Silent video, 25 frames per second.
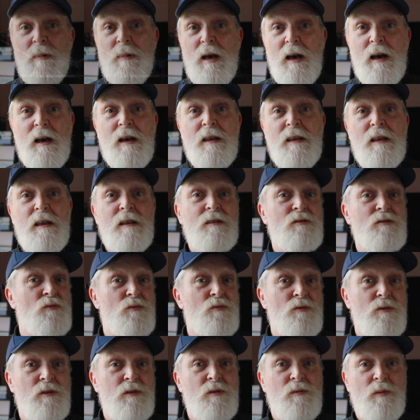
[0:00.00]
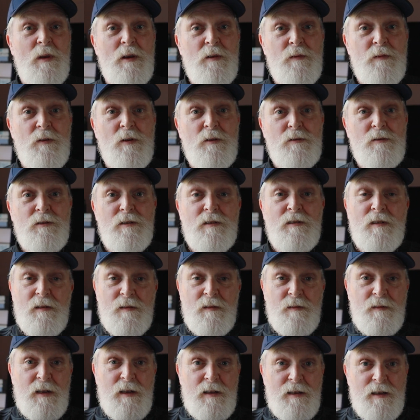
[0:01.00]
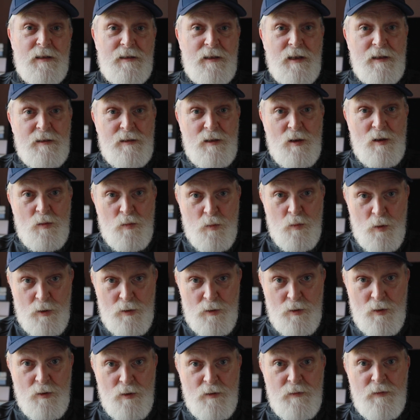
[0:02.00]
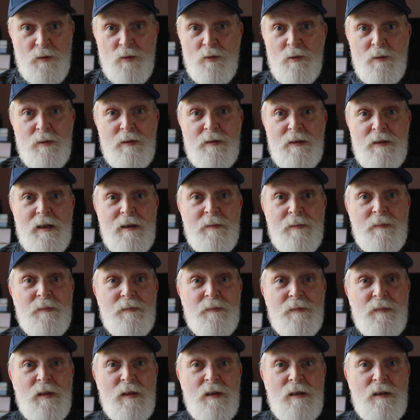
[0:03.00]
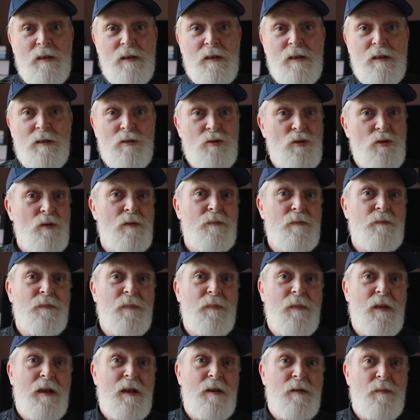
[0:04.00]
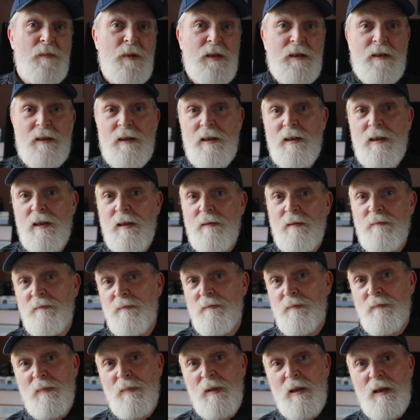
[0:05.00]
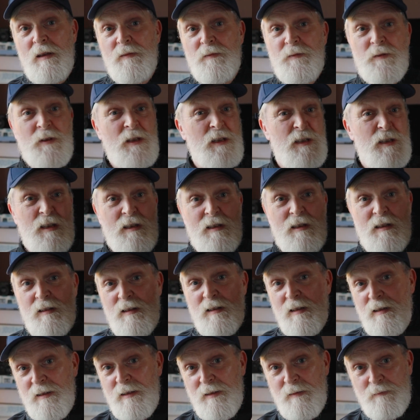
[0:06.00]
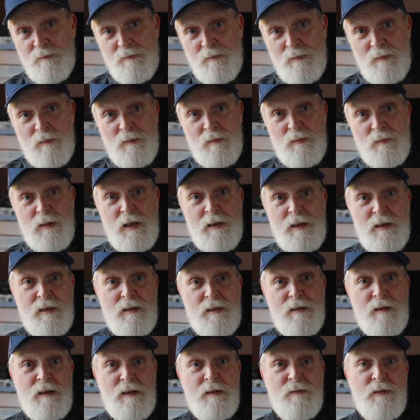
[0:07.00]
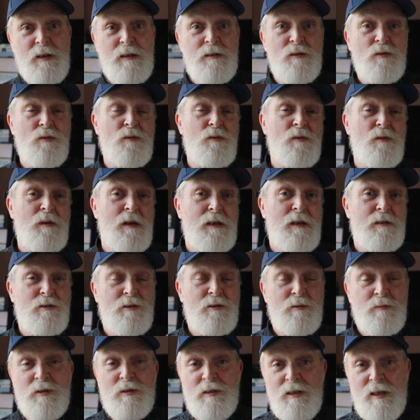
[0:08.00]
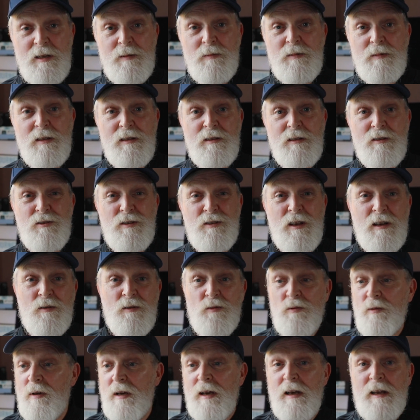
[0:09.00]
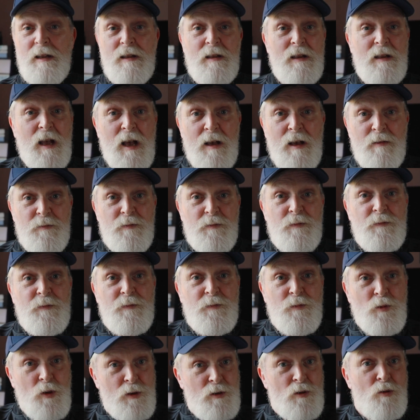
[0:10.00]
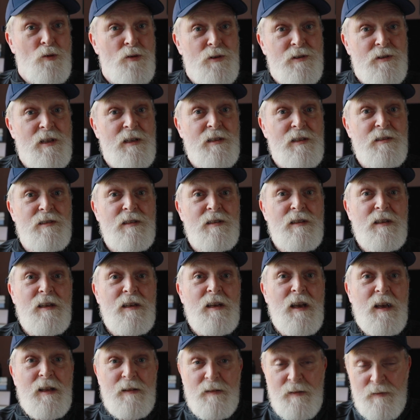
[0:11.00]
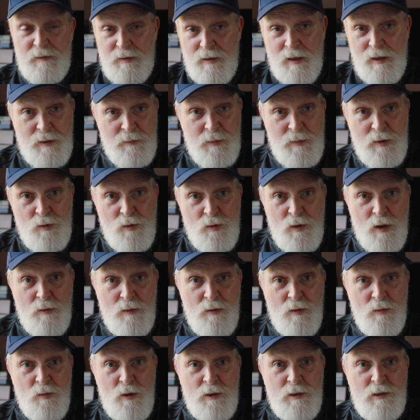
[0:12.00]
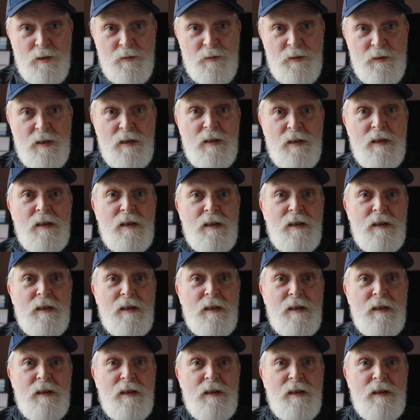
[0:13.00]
my ISO 1200. Then I kind of work off all of them. So it'd be great if you could like the video and subscribe to the channel, and if you use this, and let me know how it works for you,